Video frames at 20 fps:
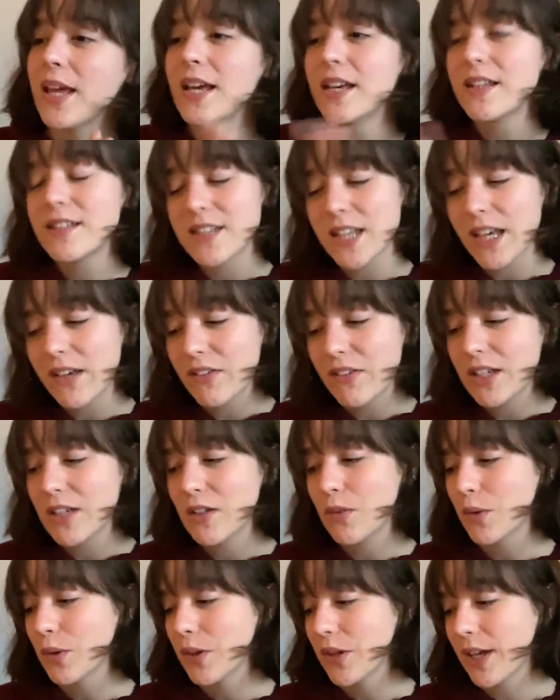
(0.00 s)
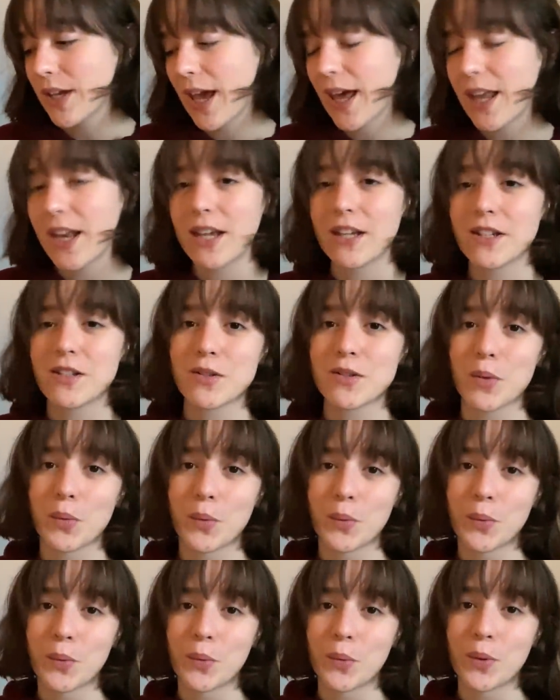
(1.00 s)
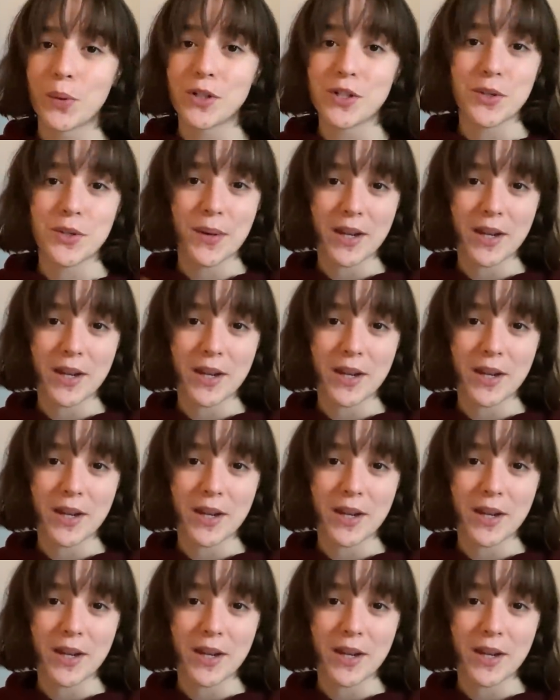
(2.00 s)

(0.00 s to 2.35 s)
save it or look at it or do